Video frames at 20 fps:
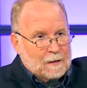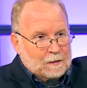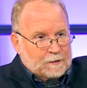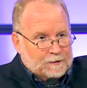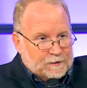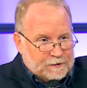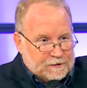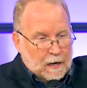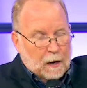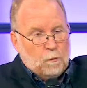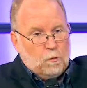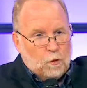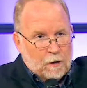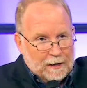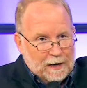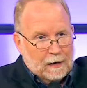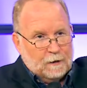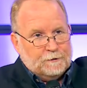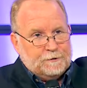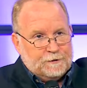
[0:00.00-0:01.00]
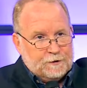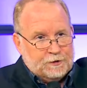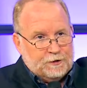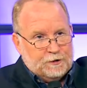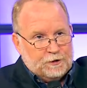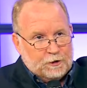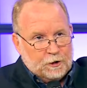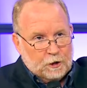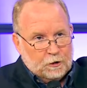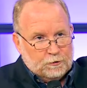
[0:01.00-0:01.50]
someone else's
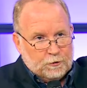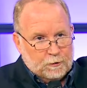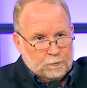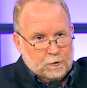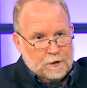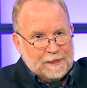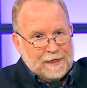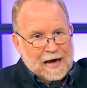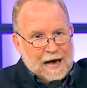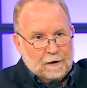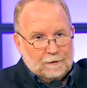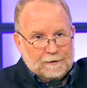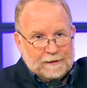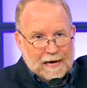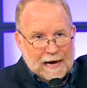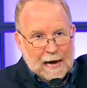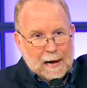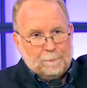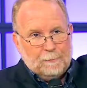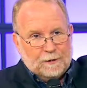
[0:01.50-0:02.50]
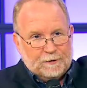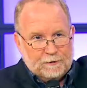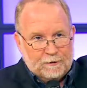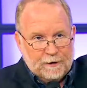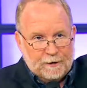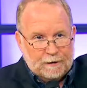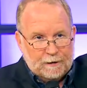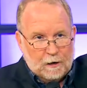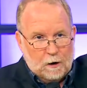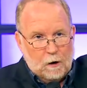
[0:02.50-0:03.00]
children without the
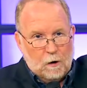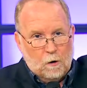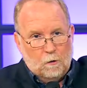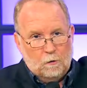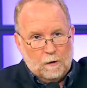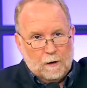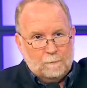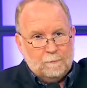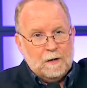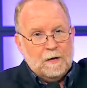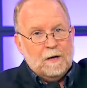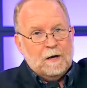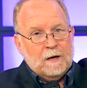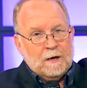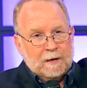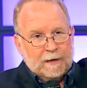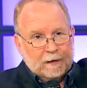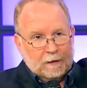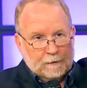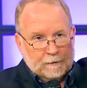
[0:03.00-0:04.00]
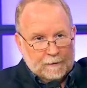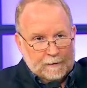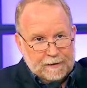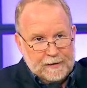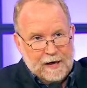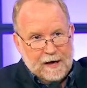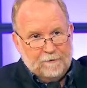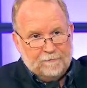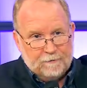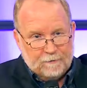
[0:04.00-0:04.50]
opportunity to own them. It'll
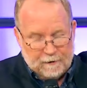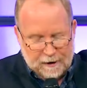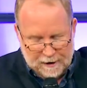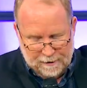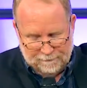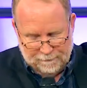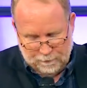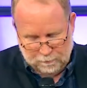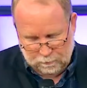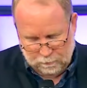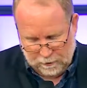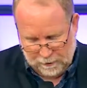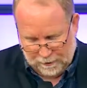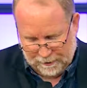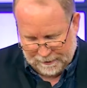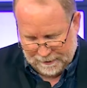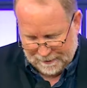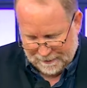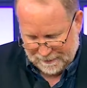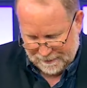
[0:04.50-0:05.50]
never, ever work.